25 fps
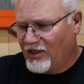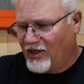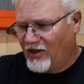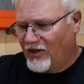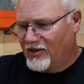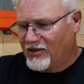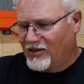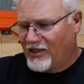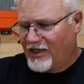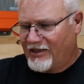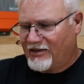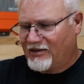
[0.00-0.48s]
Now,
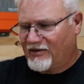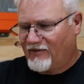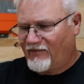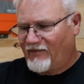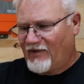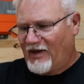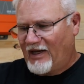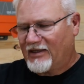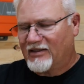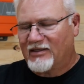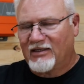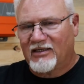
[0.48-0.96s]
I like the
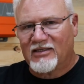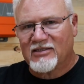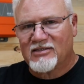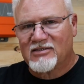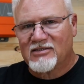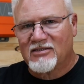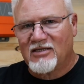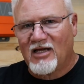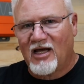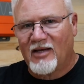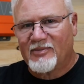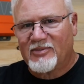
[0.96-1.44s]
fact that it
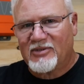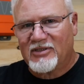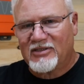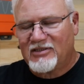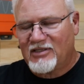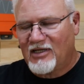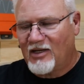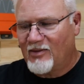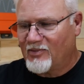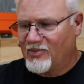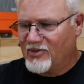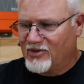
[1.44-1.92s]
stopped at
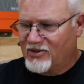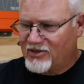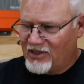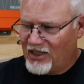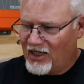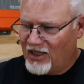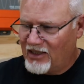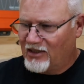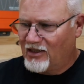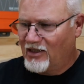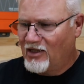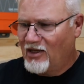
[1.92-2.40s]

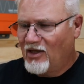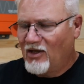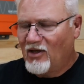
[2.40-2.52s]
10%.